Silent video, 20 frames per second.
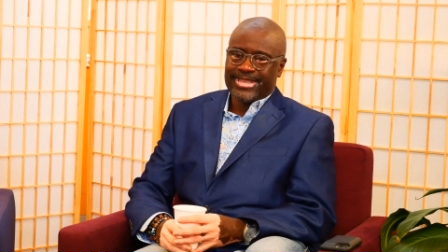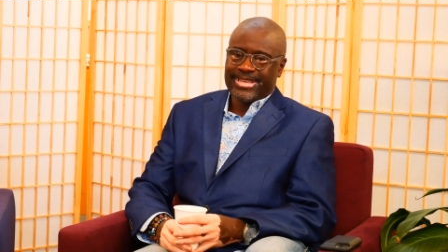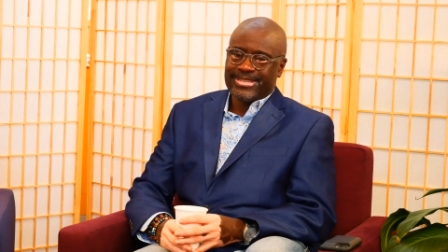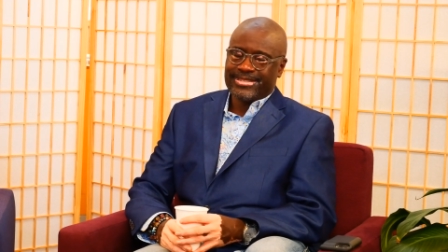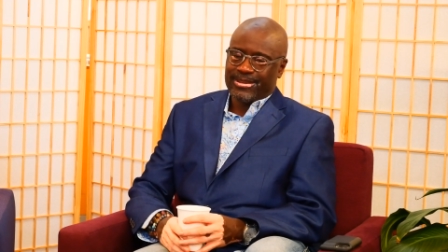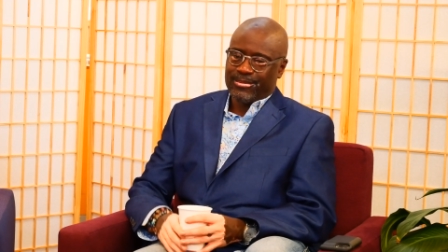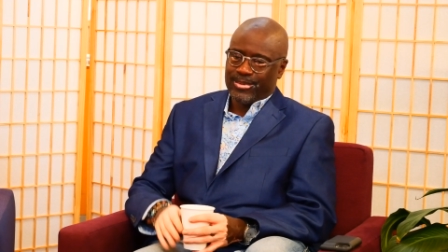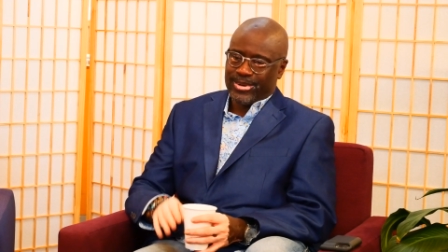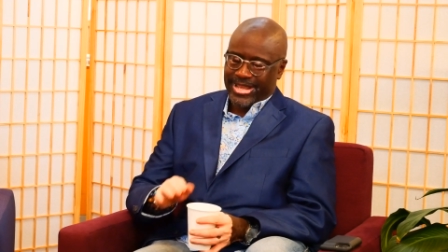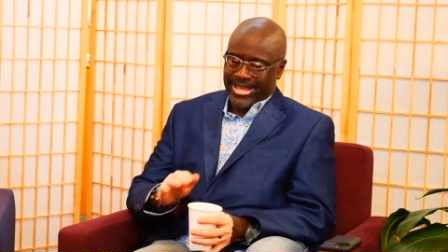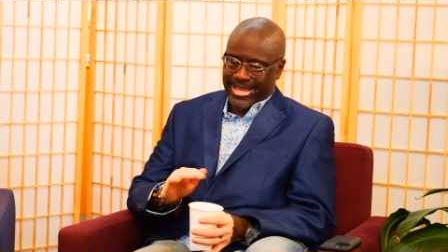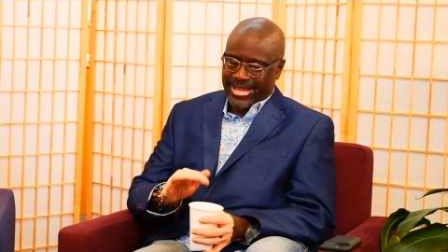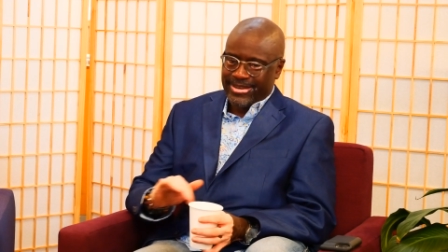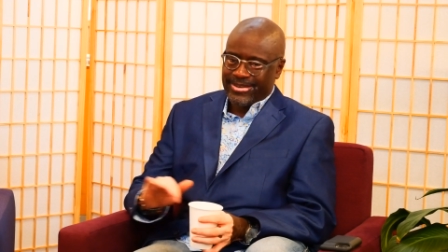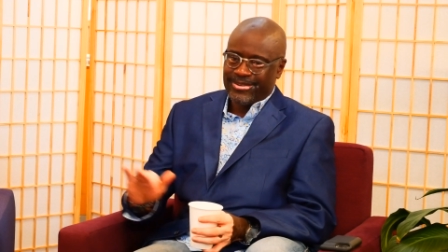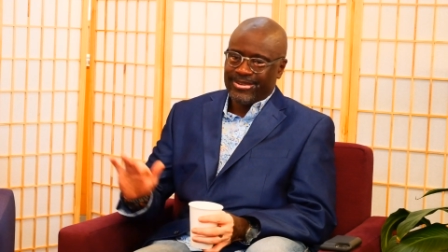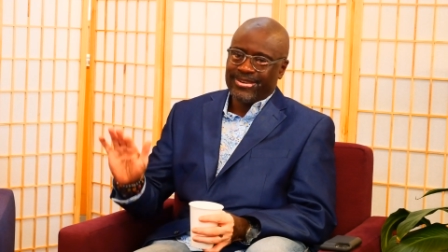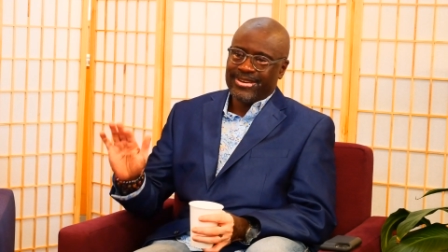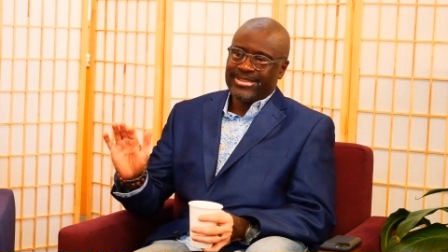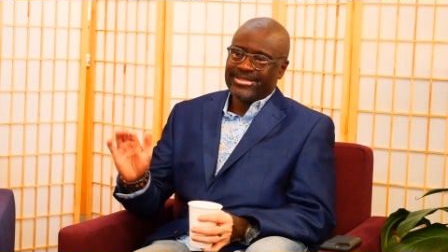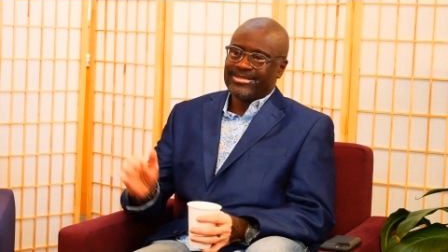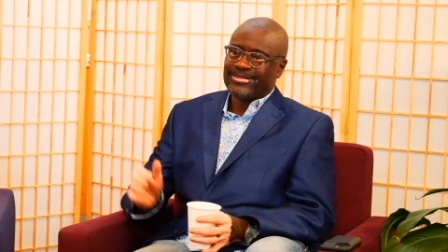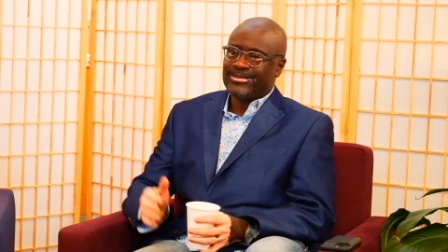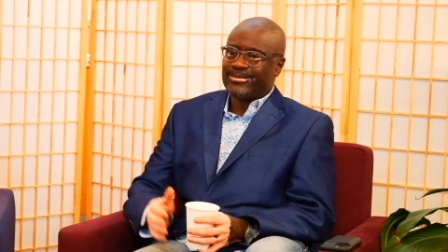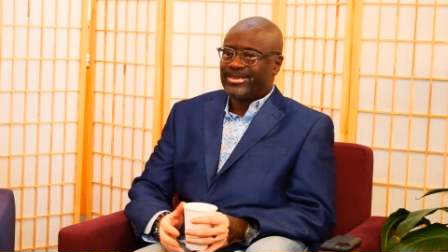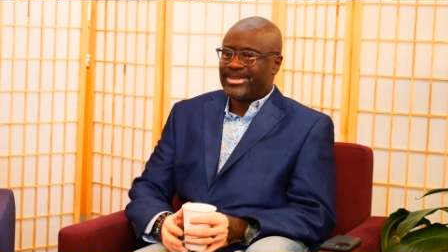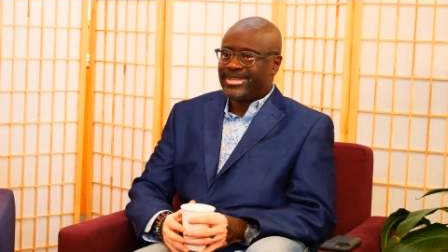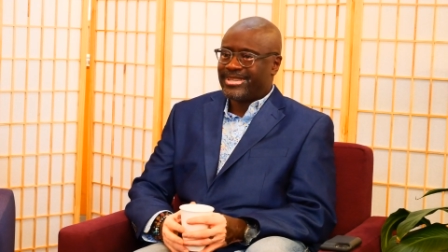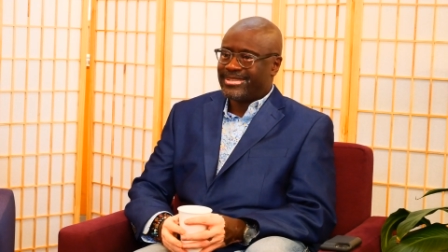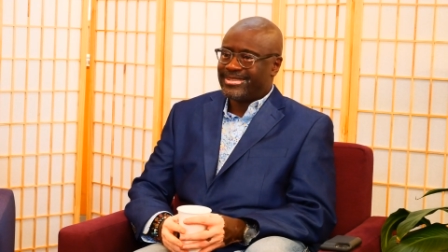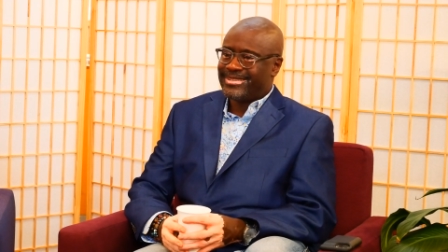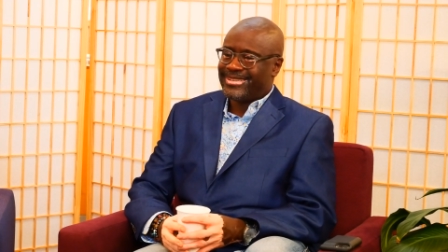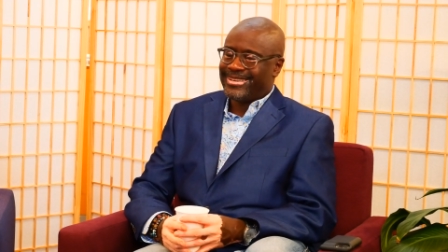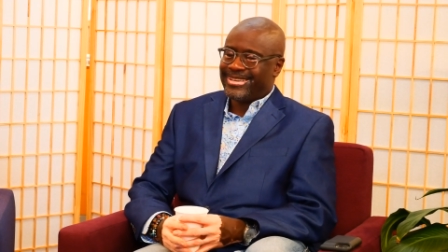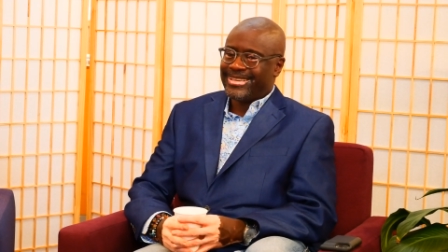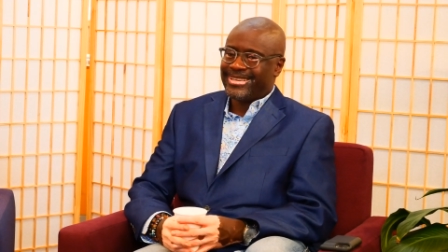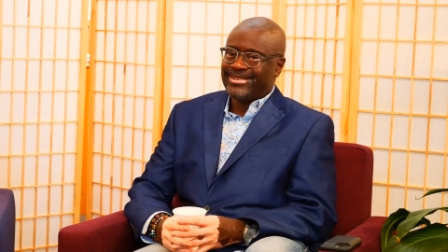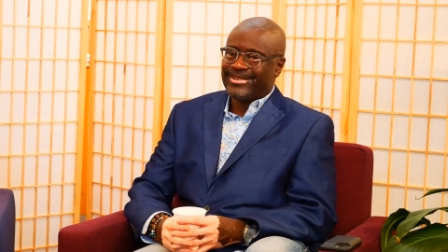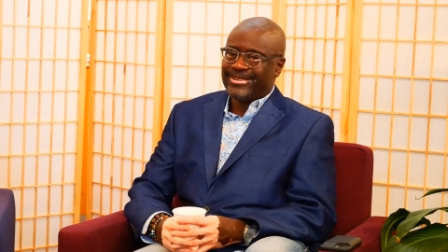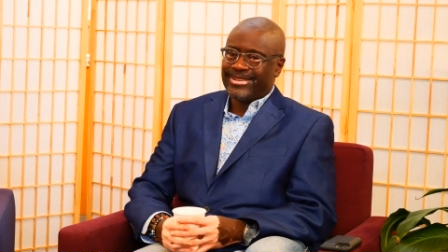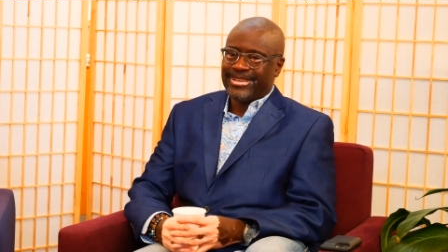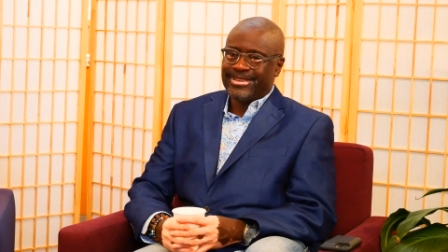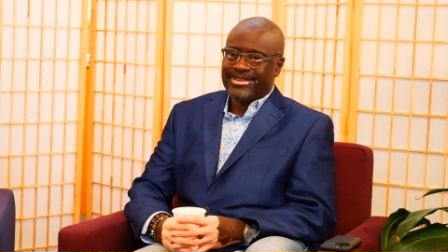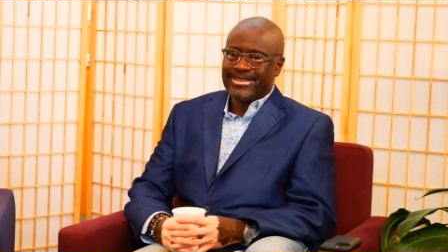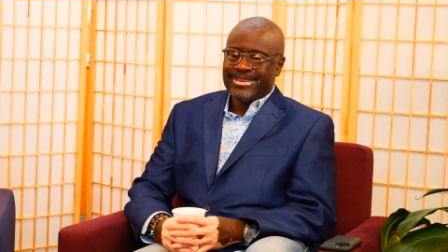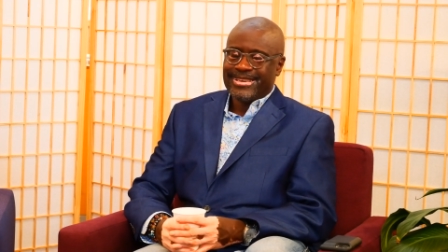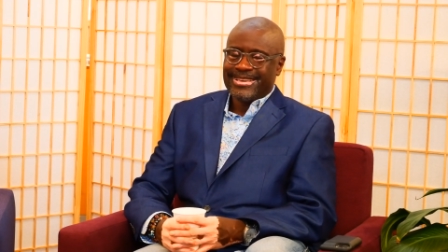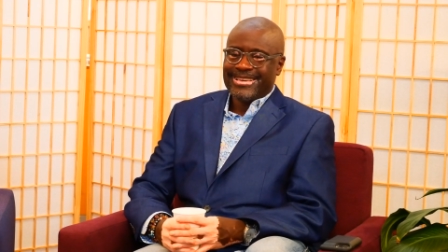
things I want to end on, so we can uh, end on a